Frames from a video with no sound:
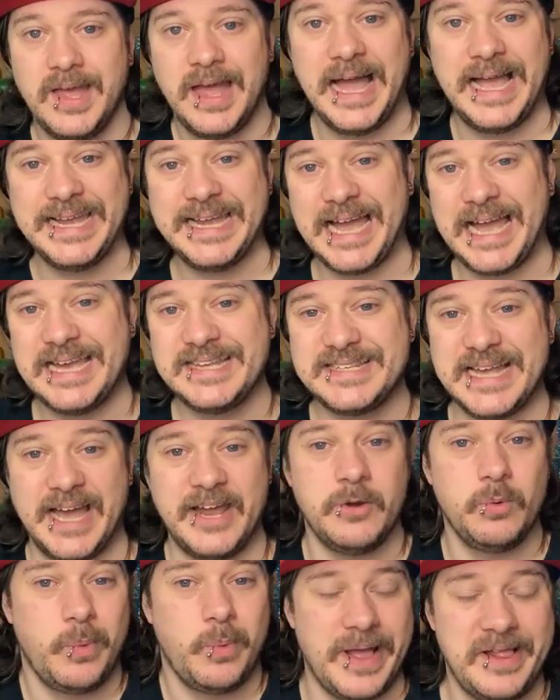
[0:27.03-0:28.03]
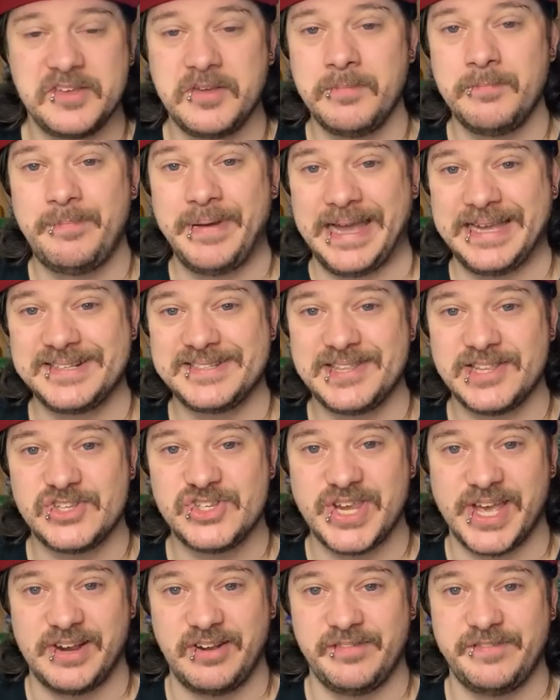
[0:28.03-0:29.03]
Hi guys and welcome back to the
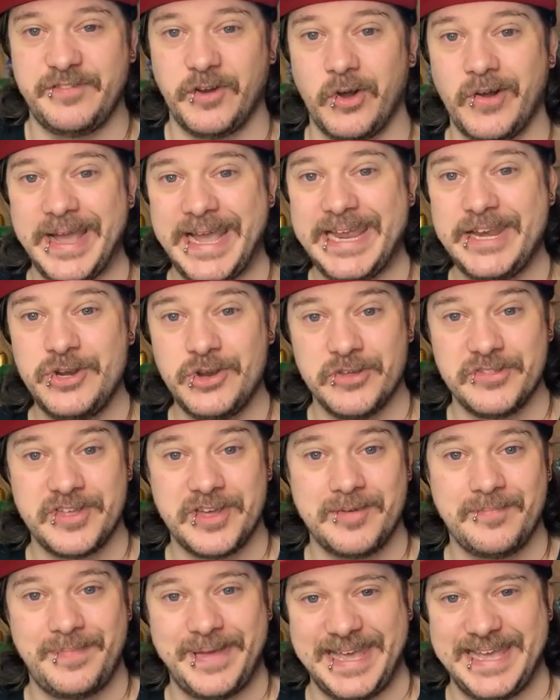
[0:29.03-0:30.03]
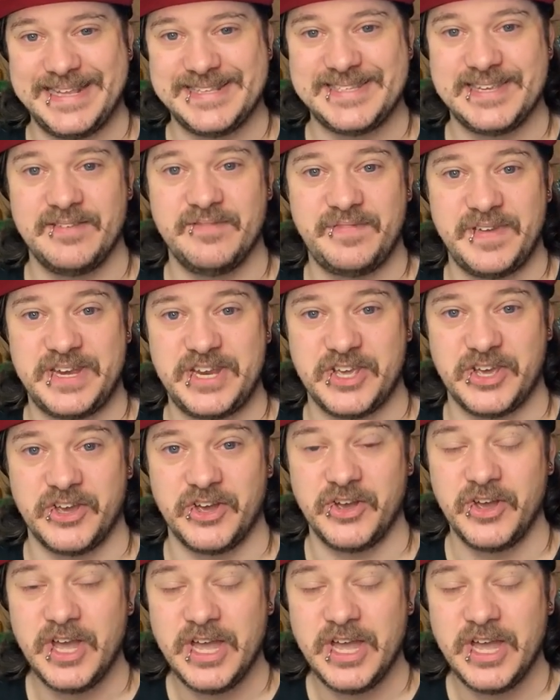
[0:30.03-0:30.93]
channel for another painting video.